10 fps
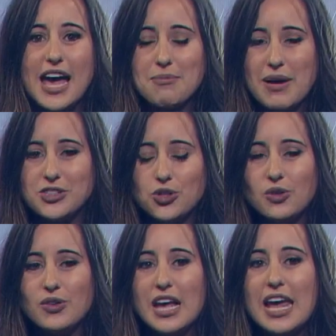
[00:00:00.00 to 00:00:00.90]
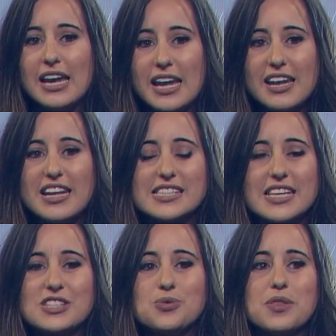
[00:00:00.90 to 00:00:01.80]
I had my two littlest
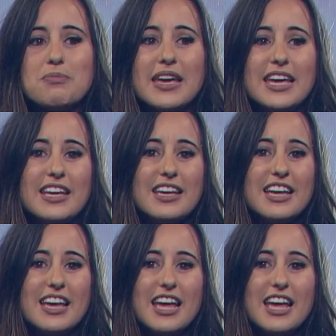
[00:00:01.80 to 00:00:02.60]
kids with me.